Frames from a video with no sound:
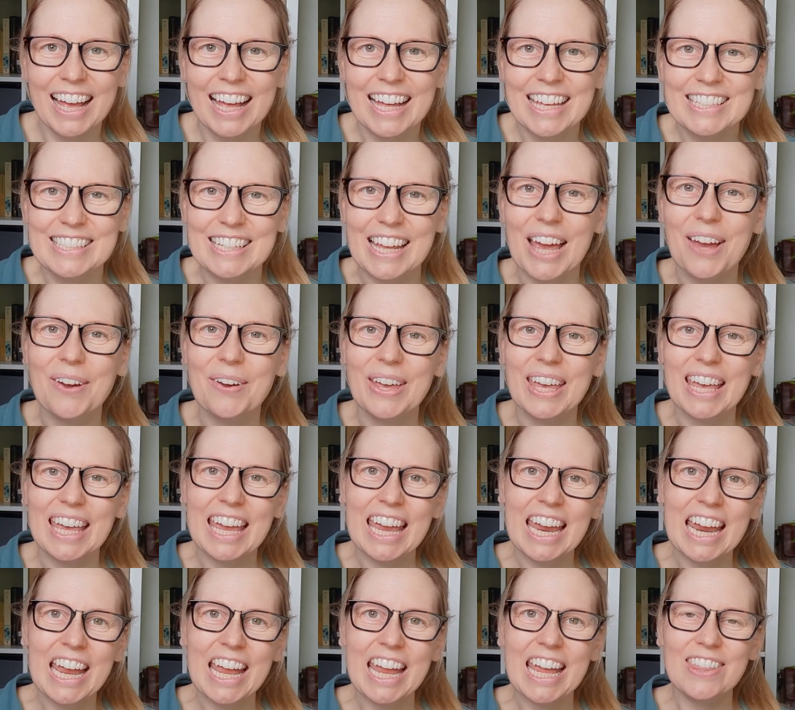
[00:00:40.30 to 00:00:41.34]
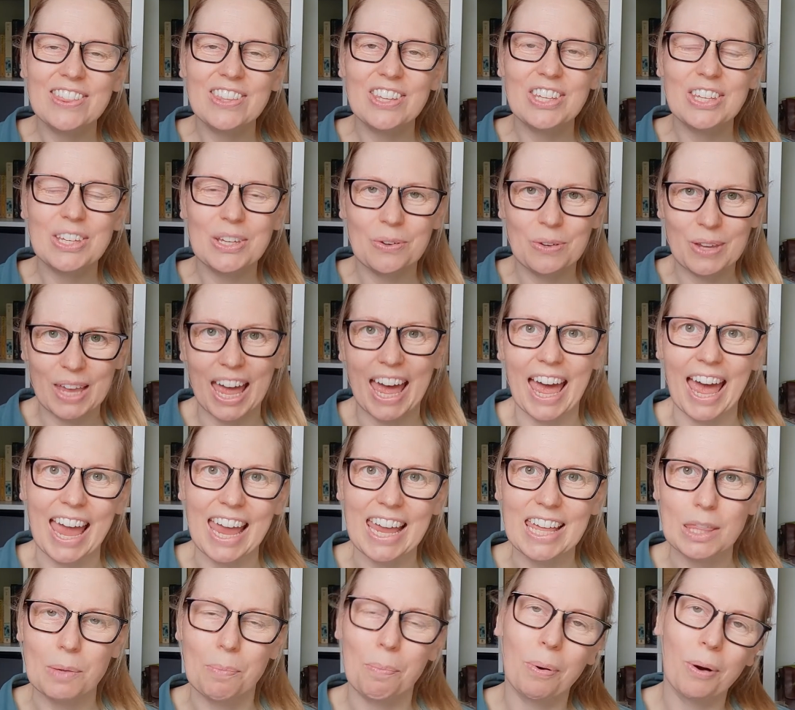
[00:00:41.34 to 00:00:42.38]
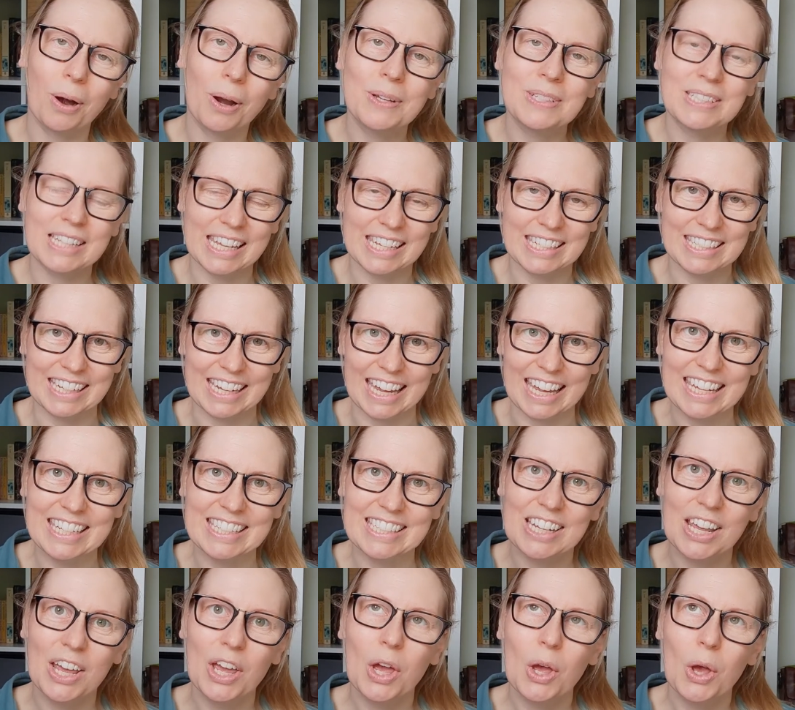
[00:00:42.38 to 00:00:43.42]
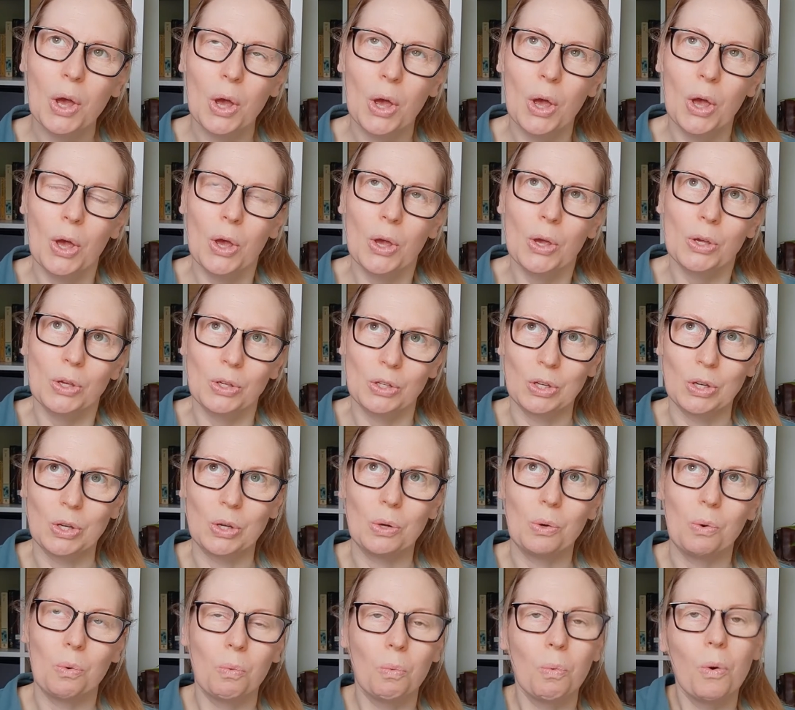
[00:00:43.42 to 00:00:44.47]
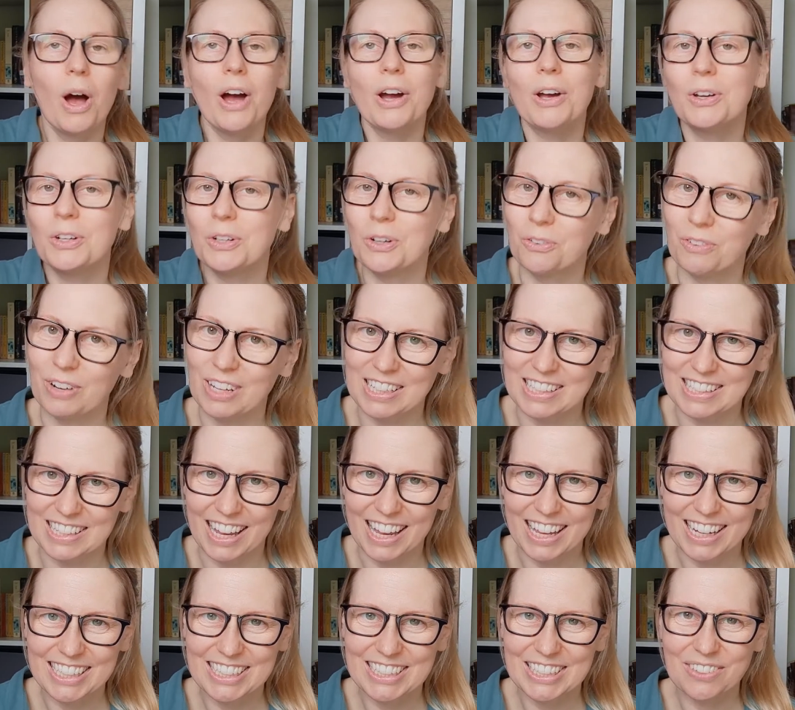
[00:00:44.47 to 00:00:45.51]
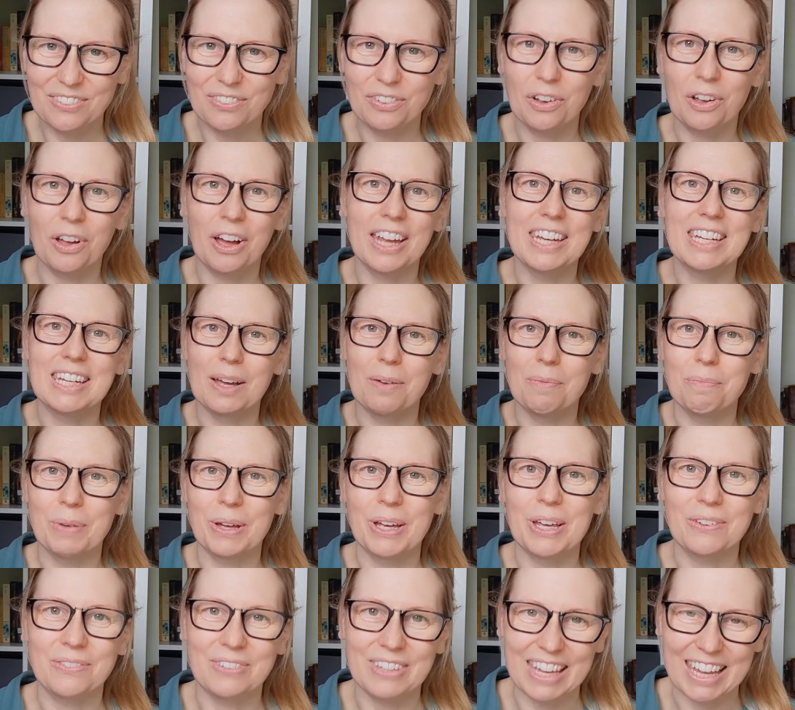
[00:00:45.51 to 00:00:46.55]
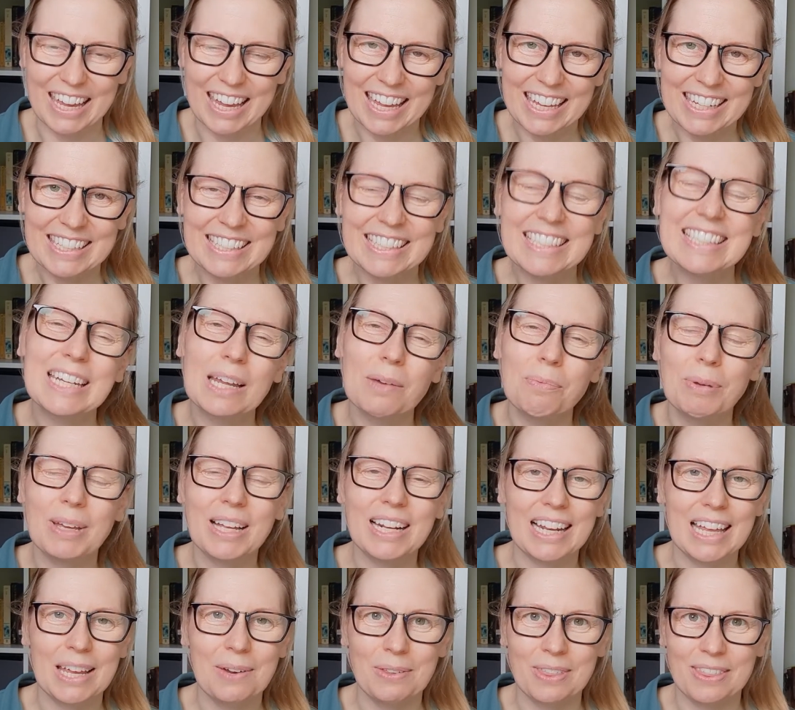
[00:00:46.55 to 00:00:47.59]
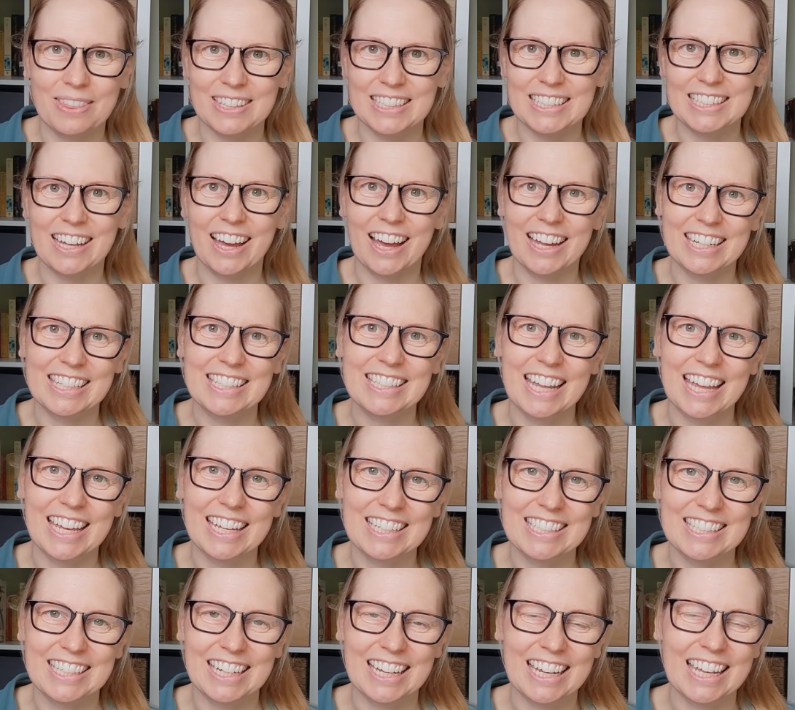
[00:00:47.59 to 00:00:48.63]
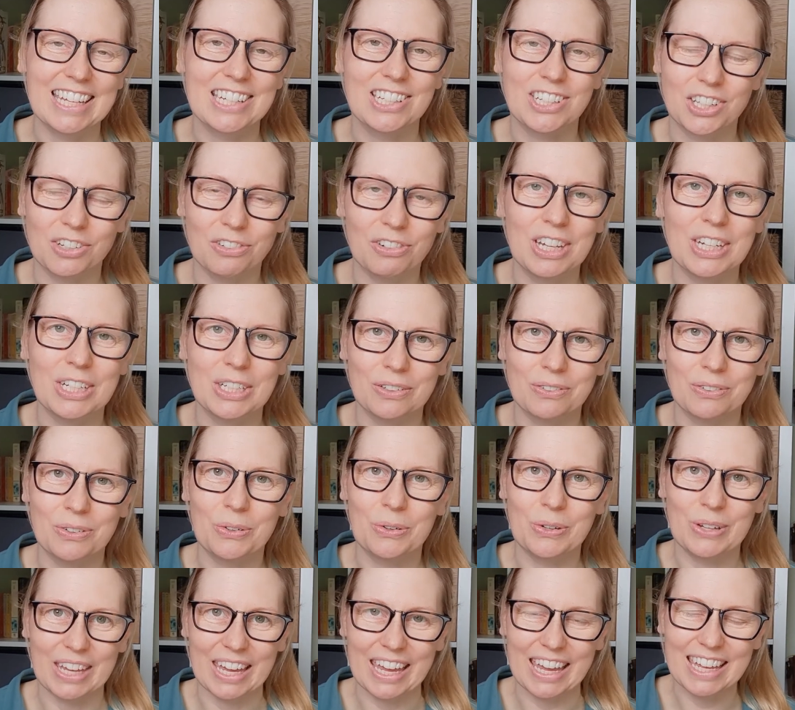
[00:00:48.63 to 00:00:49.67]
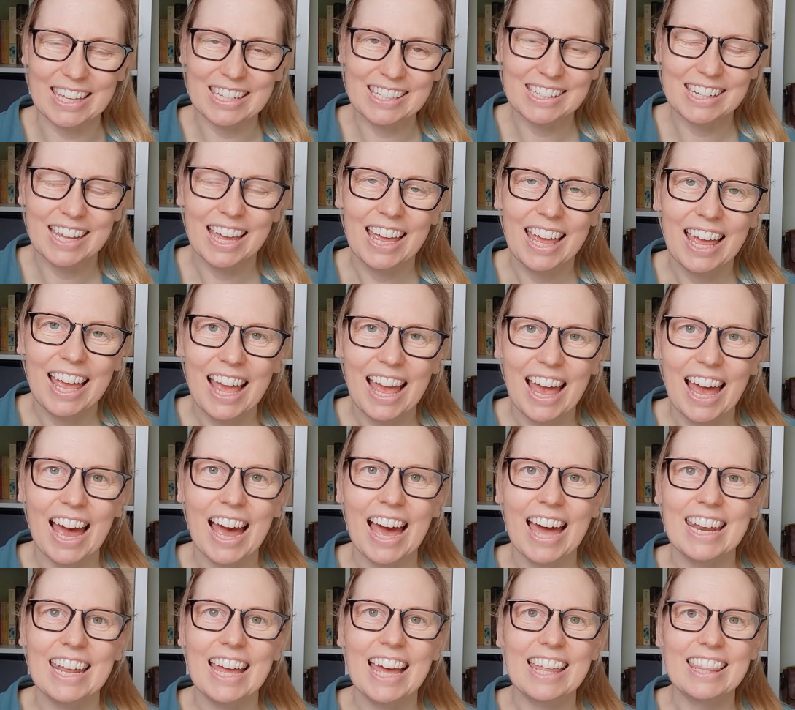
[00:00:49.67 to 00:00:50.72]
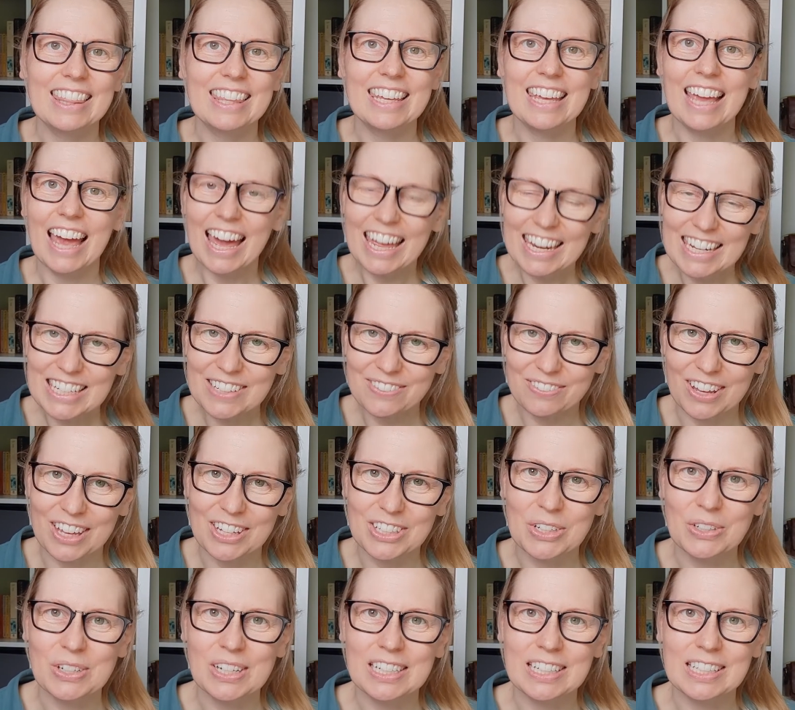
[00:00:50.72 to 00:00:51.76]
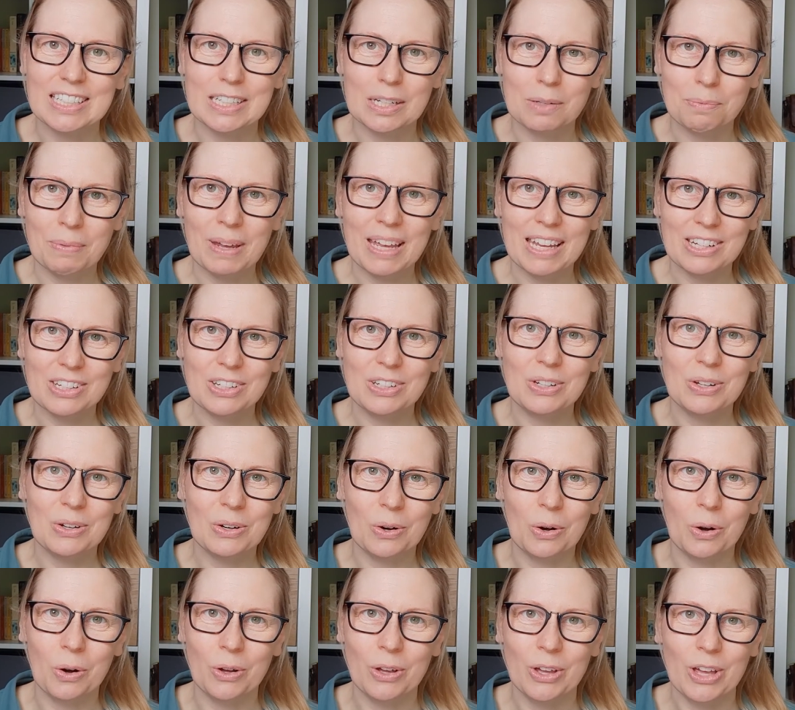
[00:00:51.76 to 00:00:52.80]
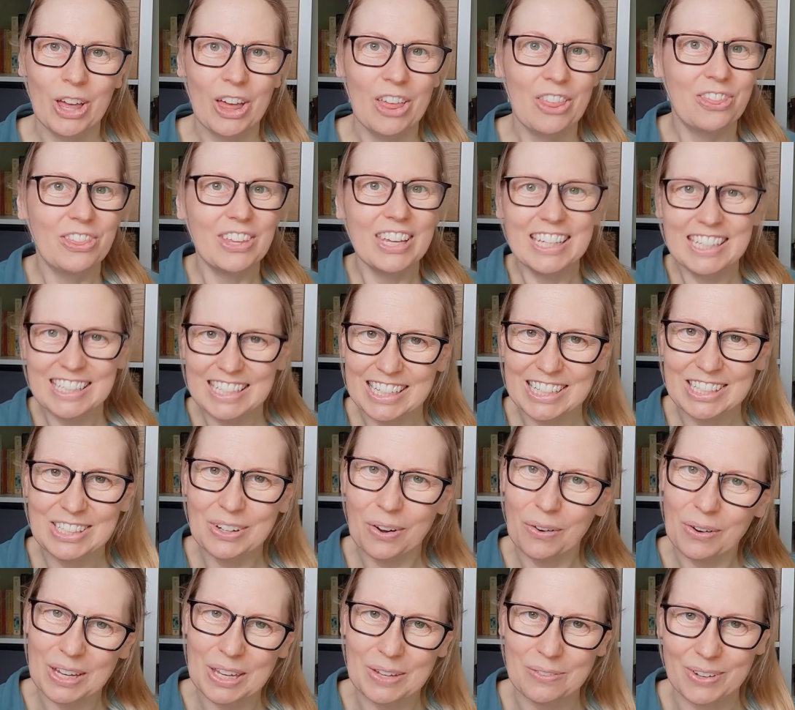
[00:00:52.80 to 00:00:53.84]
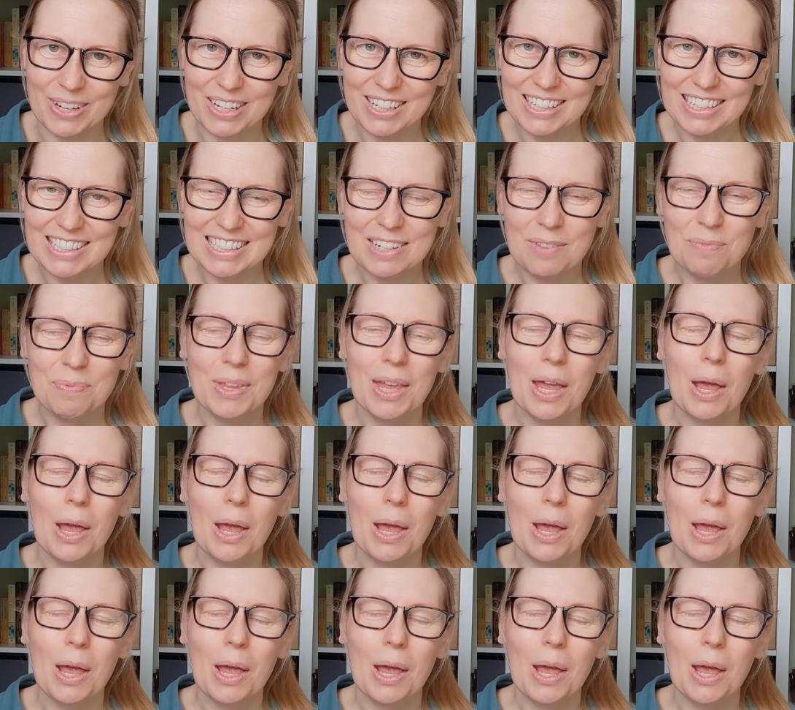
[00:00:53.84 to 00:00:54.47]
So here in the UK, the process is you work on your research for a number of years. Typically within the science sector, it's 3 to 4 years. And at the end of it, you need to submit your thesis document,